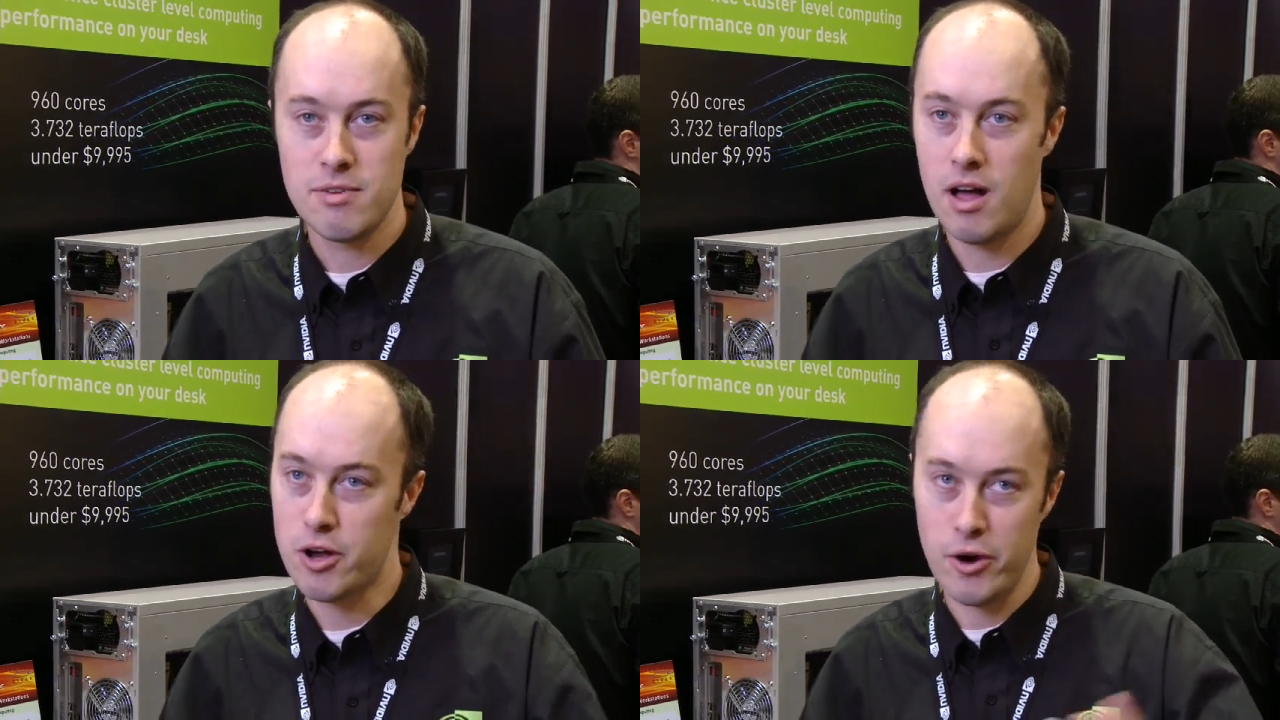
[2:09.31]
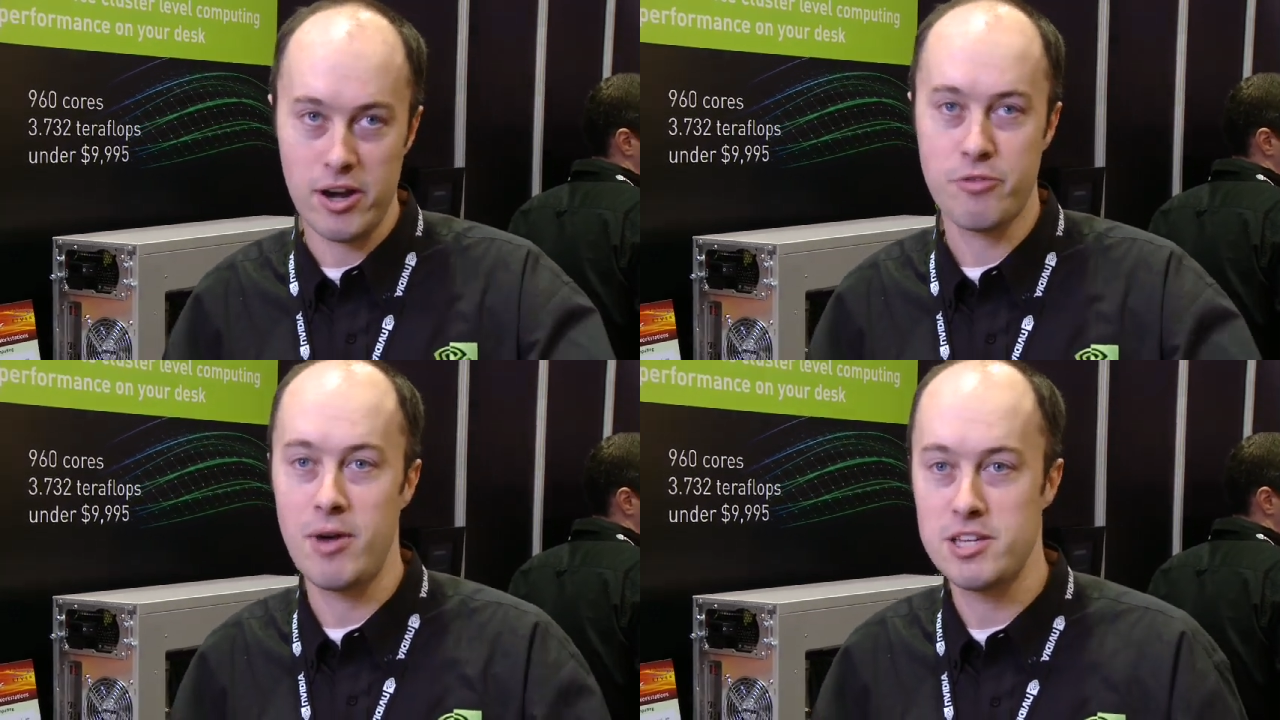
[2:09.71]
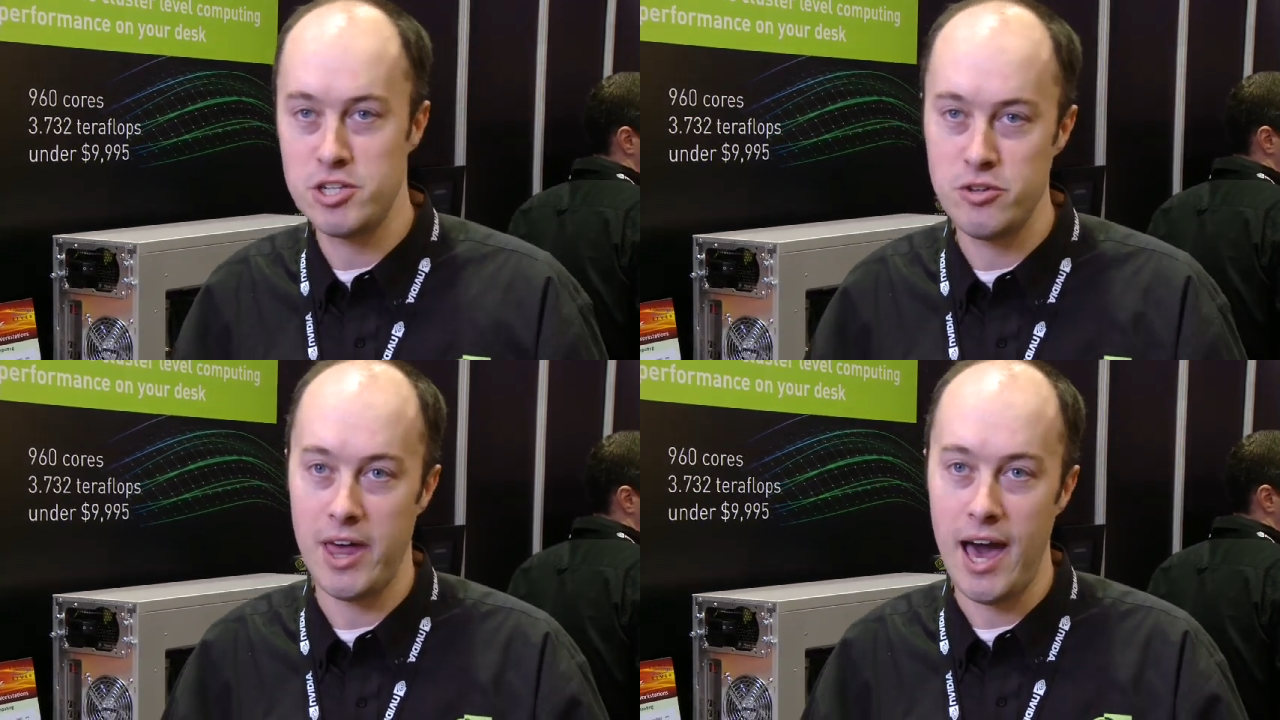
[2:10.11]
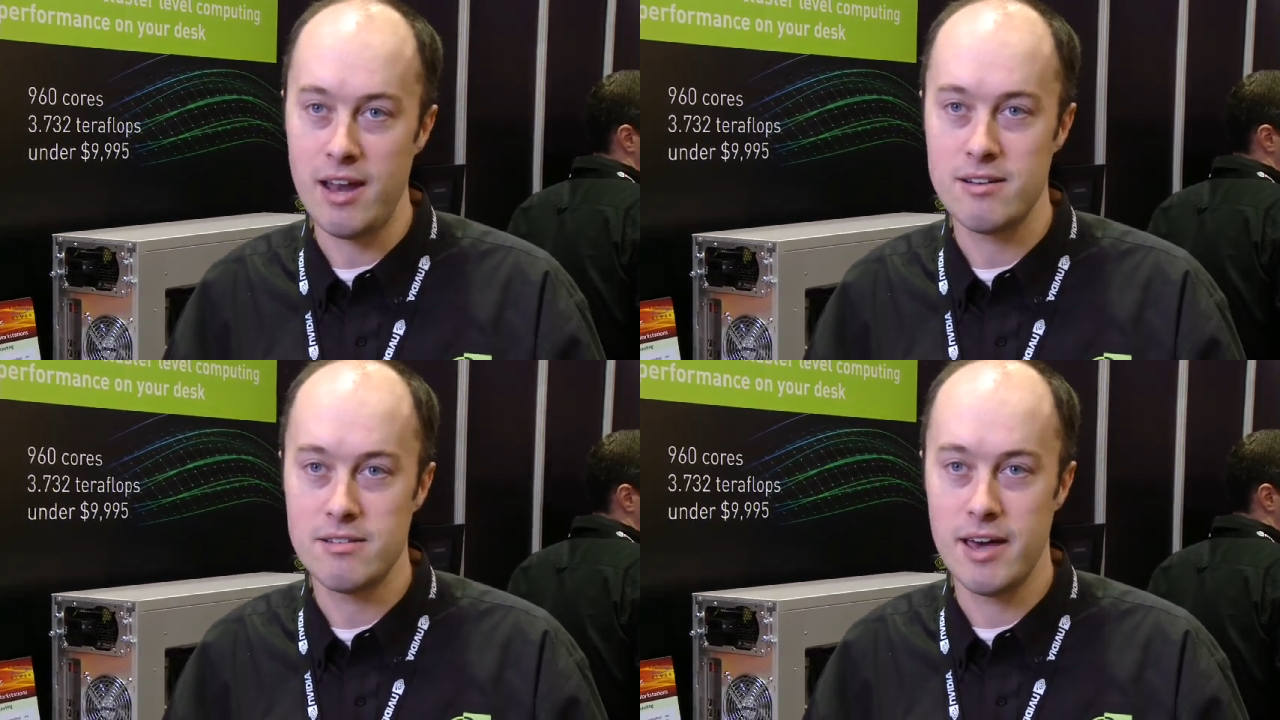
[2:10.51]
I'll create a thread to do
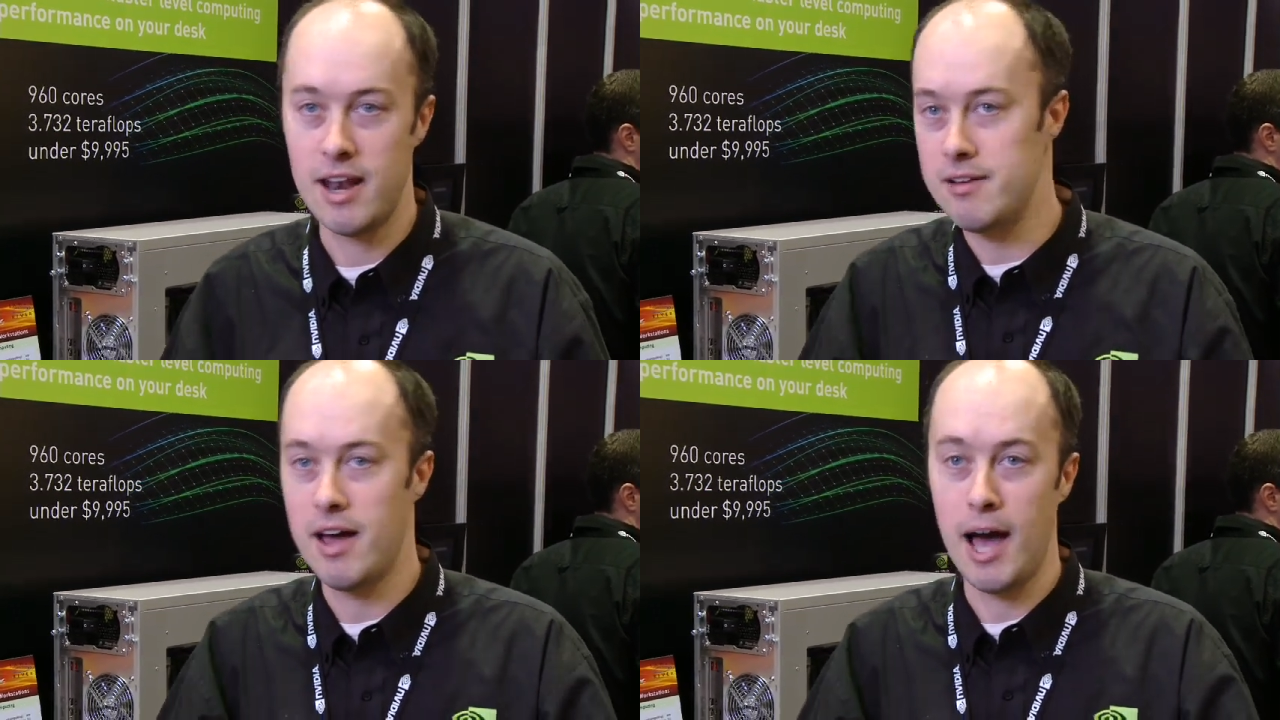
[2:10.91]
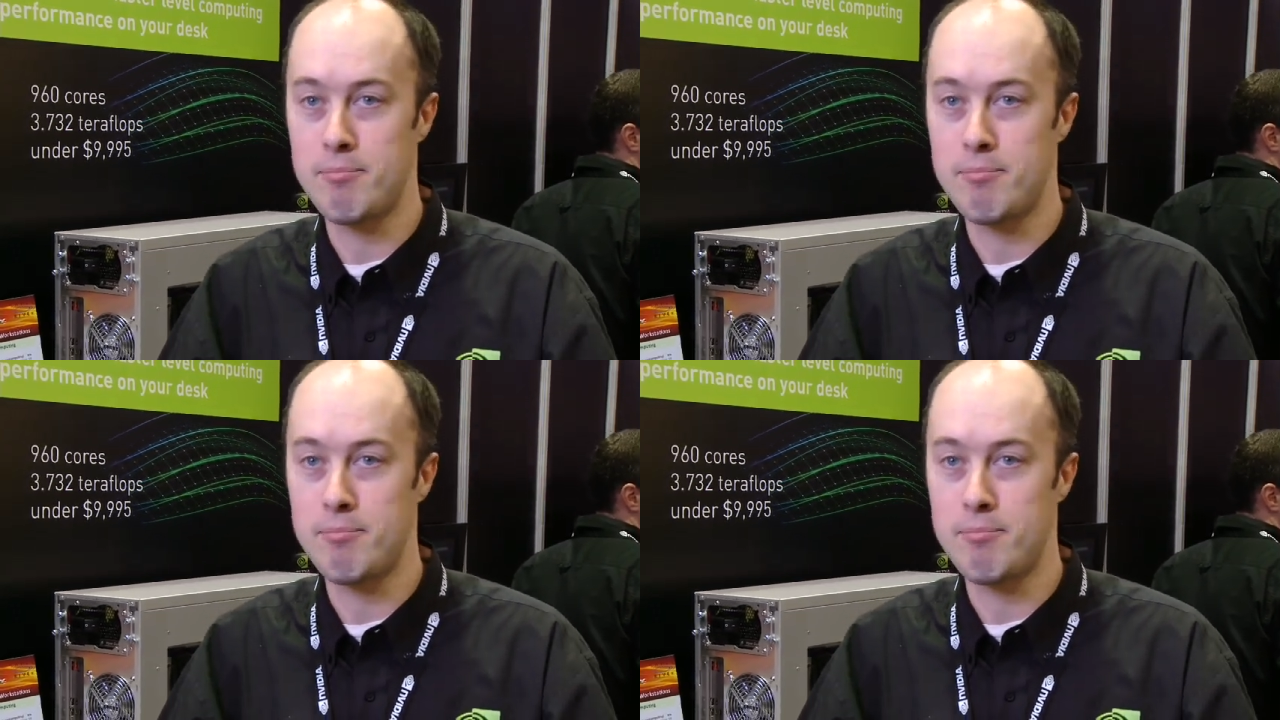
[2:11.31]
that, and I